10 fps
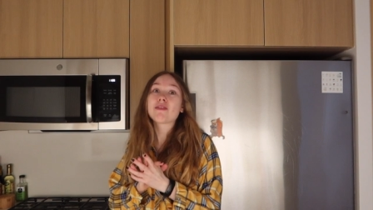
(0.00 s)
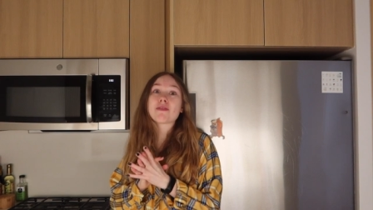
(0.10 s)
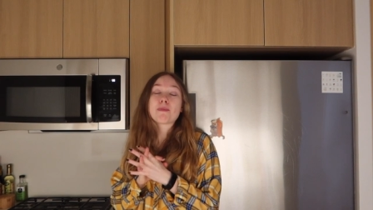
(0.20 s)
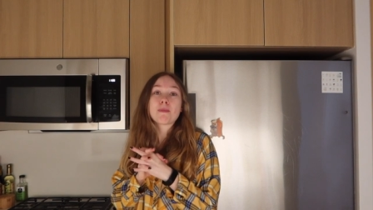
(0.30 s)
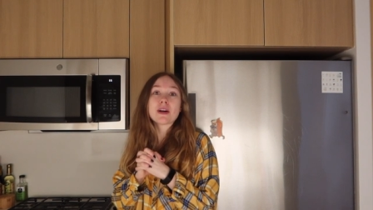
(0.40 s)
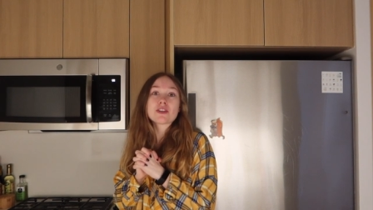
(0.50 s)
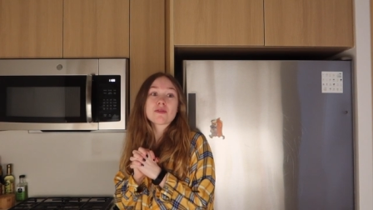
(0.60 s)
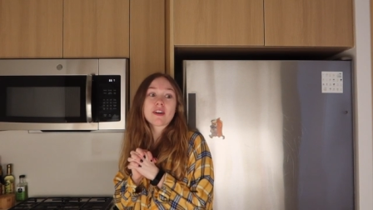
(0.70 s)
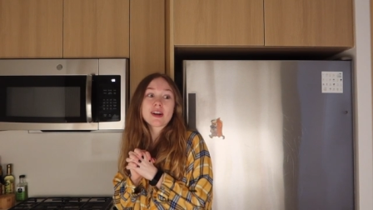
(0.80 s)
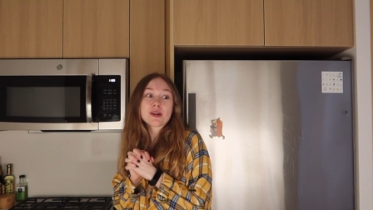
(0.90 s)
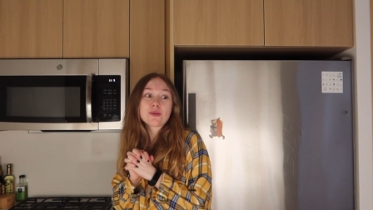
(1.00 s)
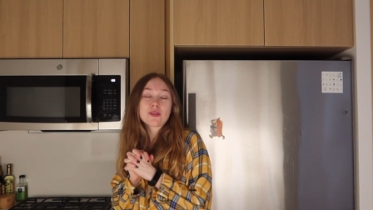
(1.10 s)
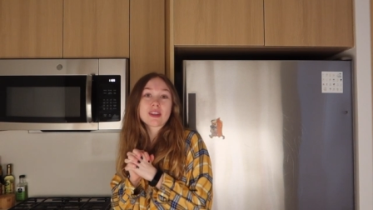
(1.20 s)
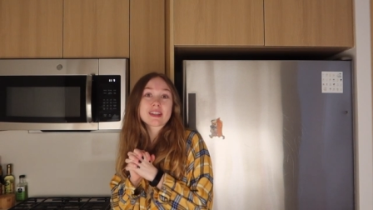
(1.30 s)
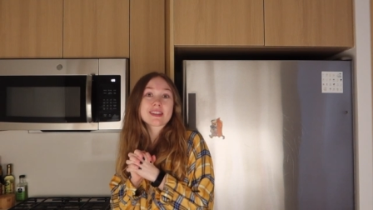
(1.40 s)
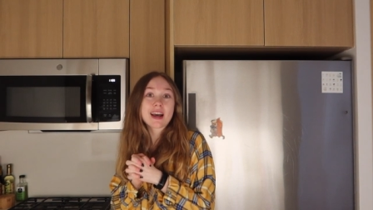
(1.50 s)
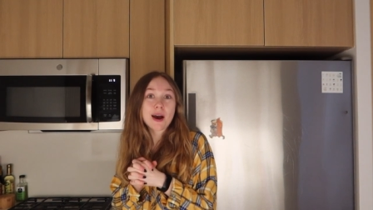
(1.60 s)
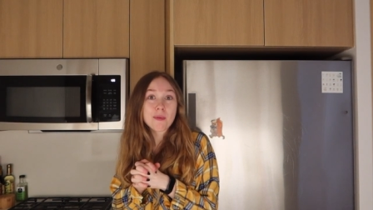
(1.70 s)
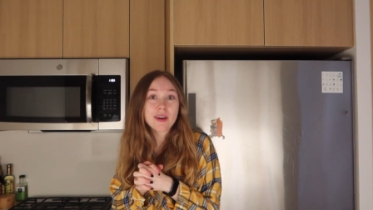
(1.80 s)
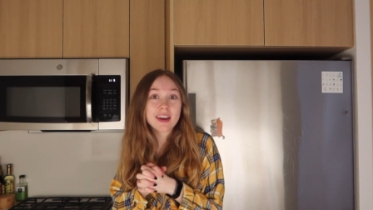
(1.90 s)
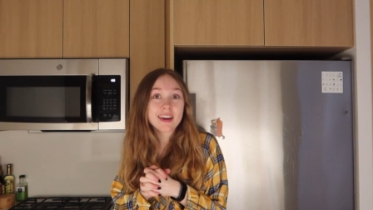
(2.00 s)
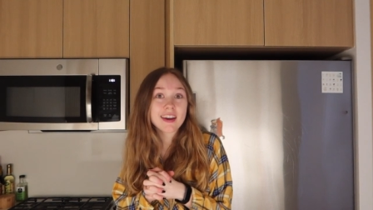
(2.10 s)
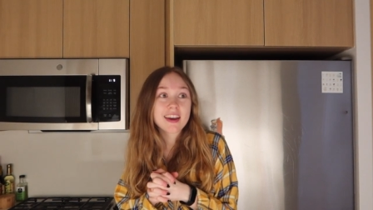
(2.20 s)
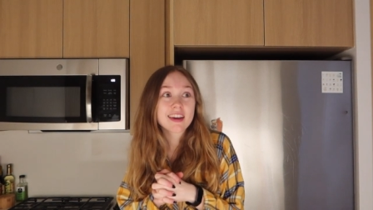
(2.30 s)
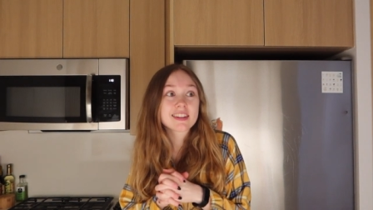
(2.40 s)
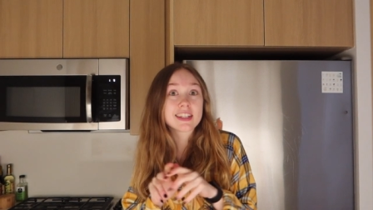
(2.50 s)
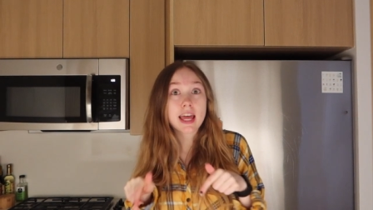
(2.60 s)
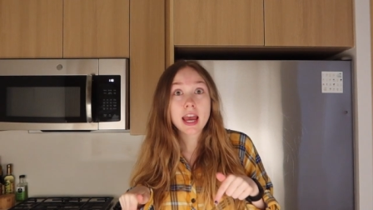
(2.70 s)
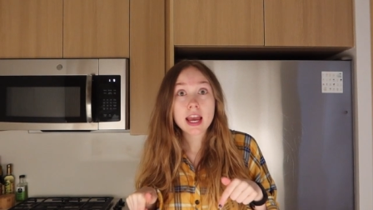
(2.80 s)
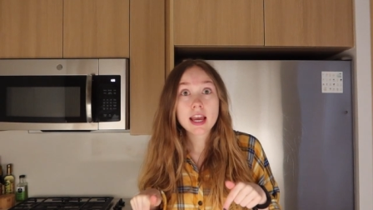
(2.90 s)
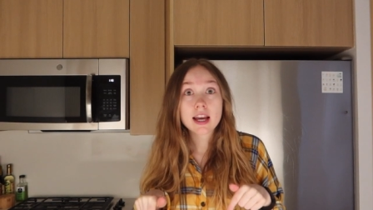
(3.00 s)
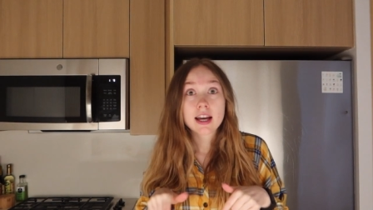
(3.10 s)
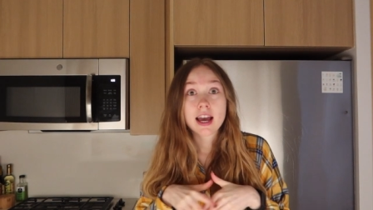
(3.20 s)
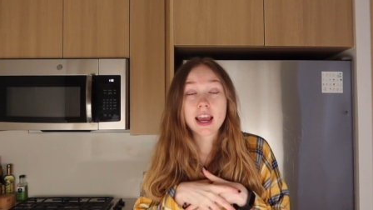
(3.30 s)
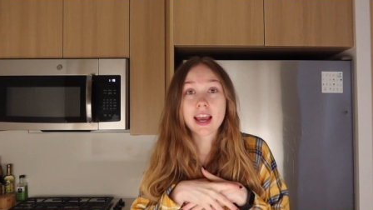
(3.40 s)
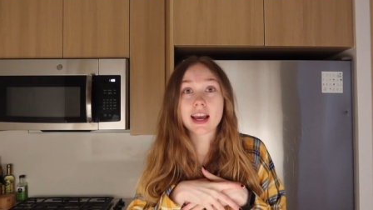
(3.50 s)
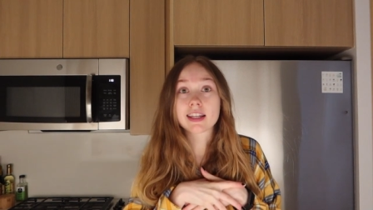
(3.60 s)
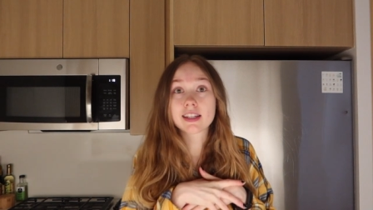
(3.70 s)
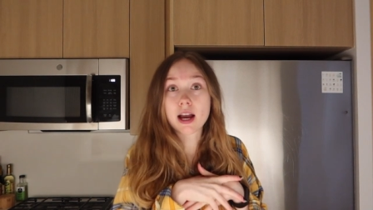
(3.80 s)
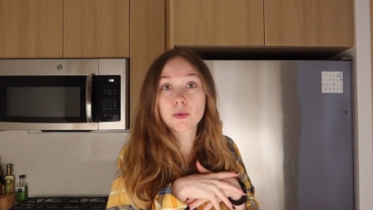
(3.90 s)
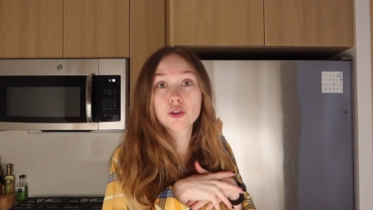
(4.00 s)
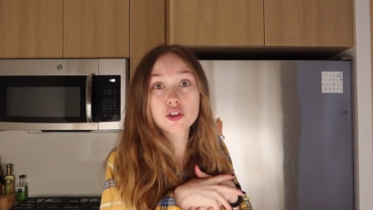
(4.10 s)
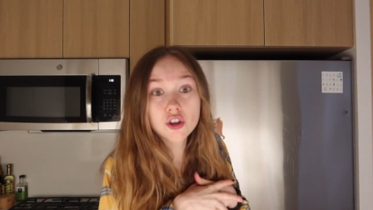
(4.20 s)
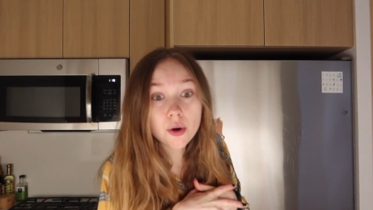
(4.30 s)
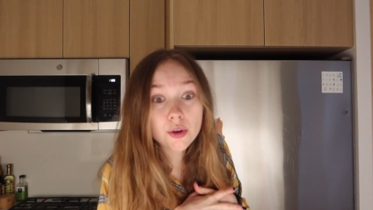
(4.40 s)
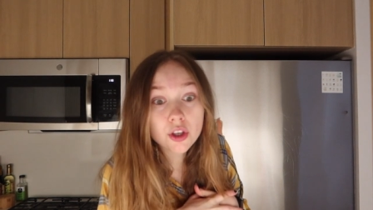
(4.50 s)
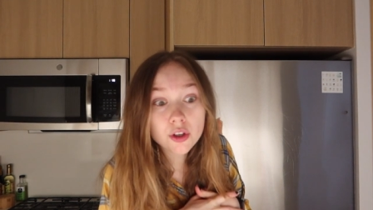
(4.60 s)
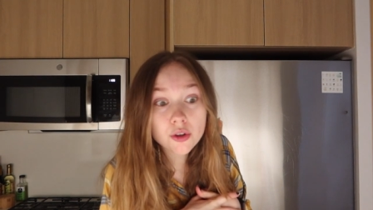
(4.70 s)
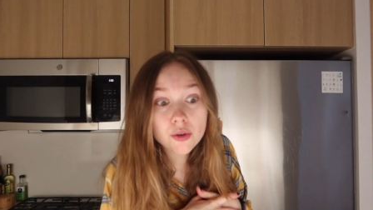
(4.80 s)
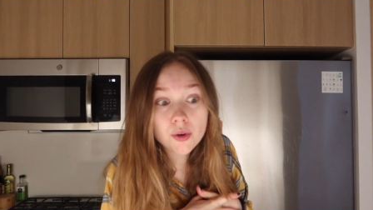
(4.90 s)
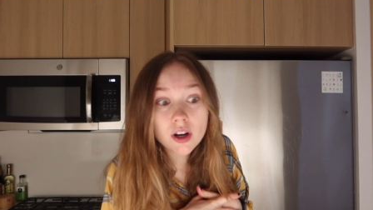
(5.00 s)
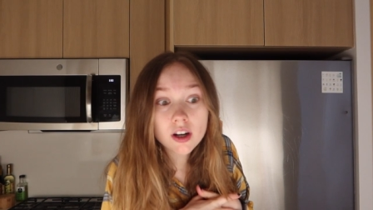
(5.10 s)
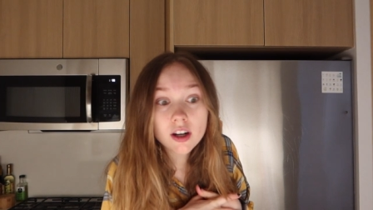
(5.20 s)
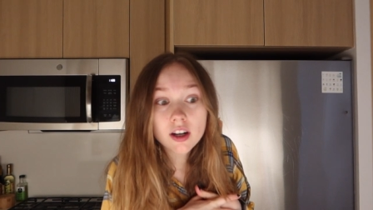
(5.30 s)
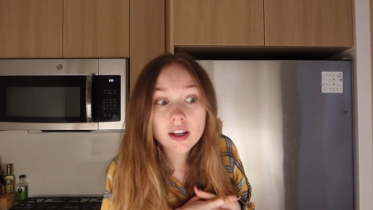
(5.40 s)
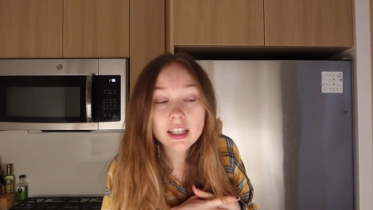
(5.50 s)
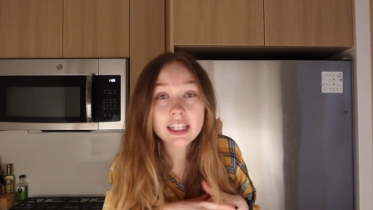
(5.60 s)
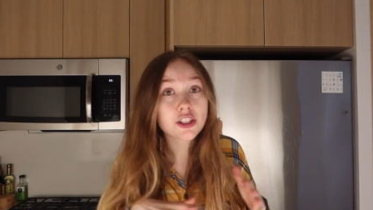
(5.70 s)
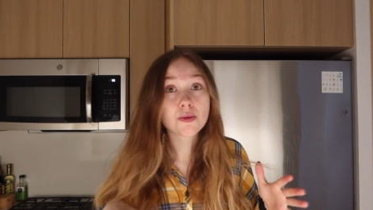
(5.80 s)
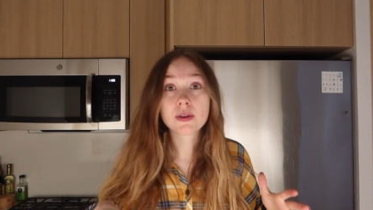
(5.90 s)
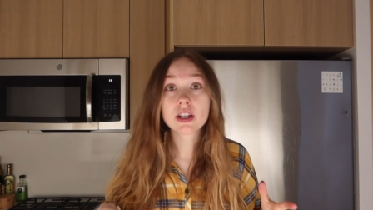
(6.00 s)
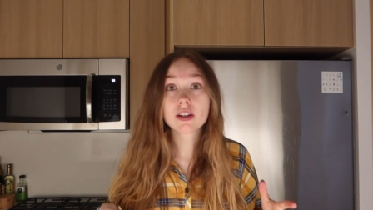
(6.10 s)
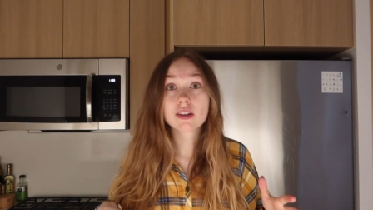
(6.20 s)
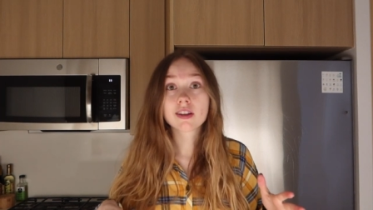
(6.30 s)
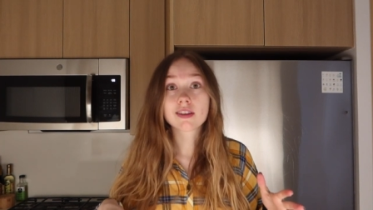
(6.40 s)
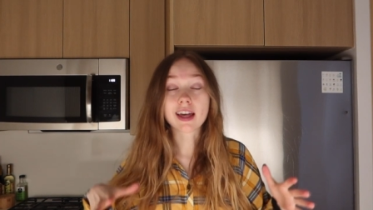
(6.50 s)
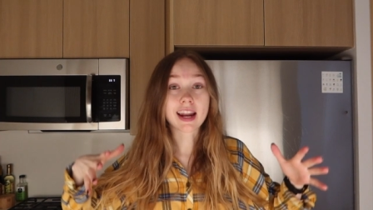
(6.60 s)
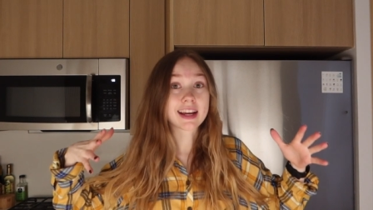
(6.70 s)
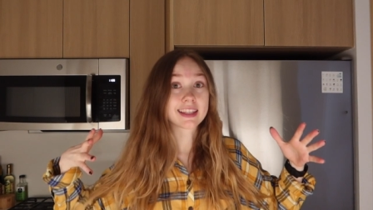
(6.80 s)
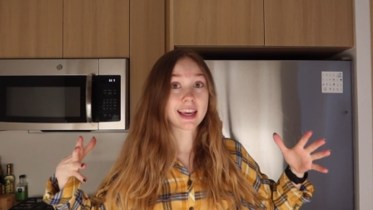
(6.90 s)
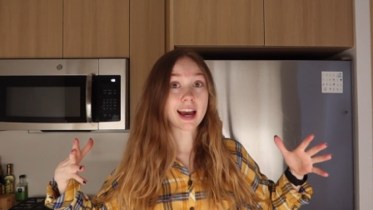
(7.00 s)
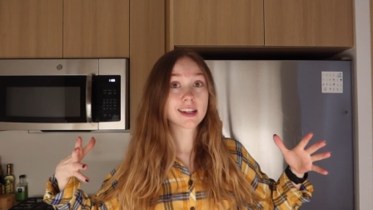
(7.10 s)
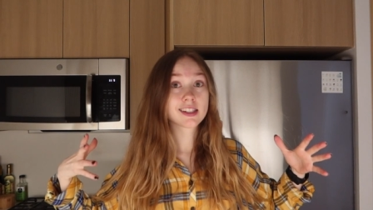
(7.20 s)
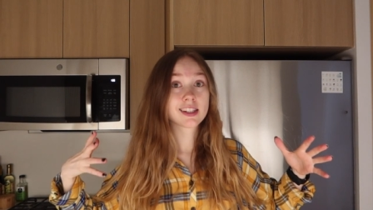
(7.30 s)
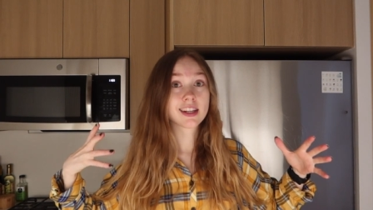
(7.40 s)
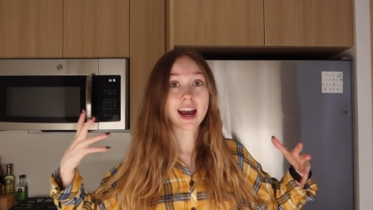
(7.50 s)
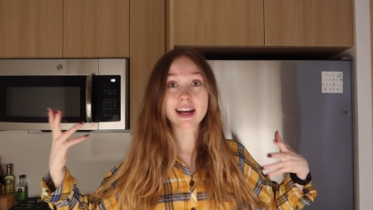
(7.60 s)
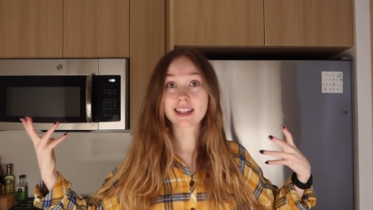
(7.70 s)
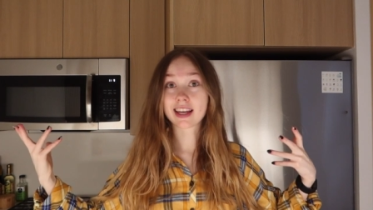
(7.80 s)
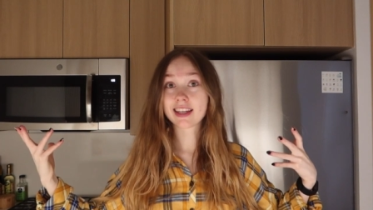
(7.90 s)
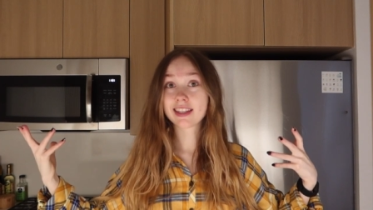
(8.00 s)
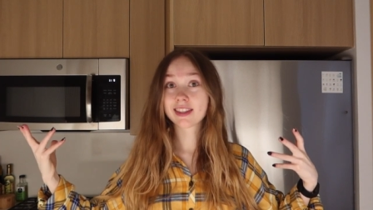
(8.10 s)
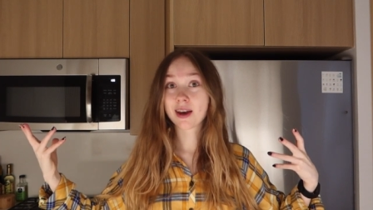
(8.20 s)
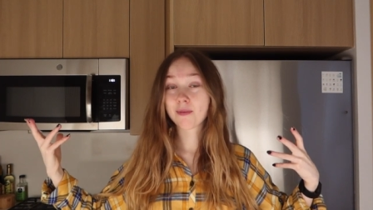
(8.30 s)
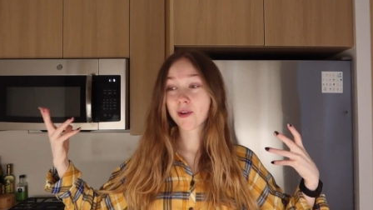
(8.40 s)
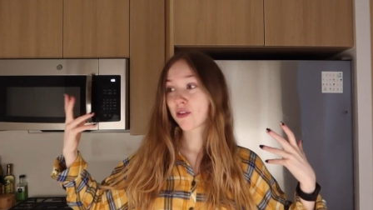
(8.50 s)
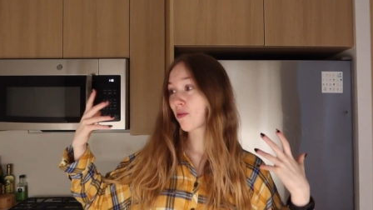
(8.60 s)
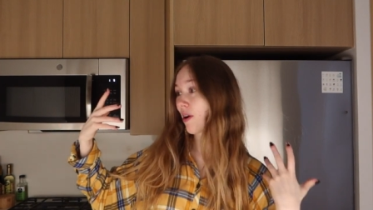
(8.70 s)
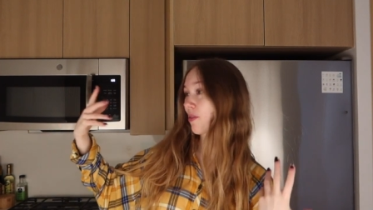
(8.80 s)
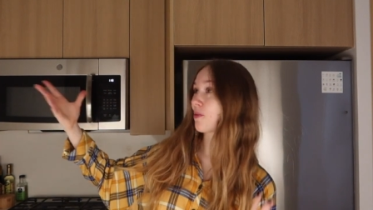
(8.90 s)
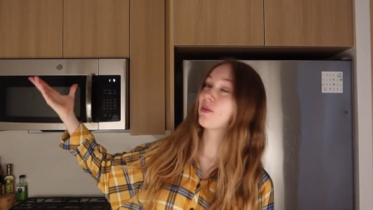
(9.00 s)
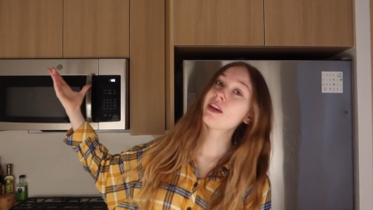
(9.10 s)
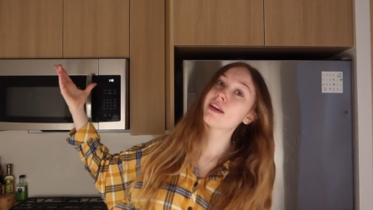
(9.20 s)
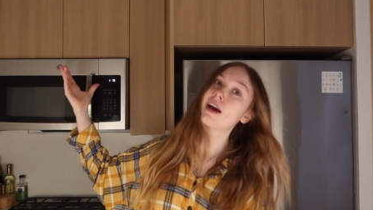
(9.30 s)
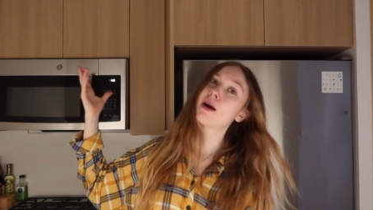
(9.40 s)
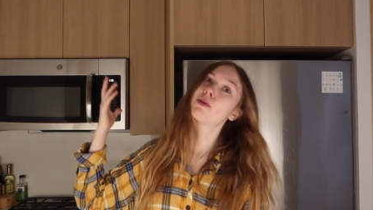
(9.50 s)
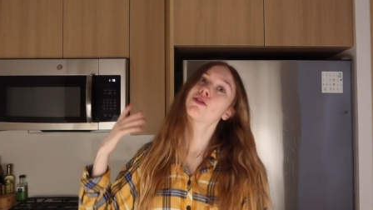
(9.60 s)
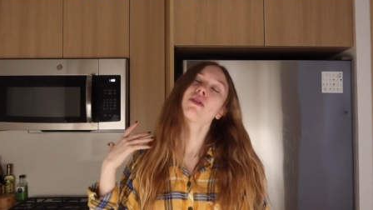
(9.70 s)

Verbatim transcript: have a bunch of very cool things coming today and I will show you each meal that I get as I eat them throughout the week. I will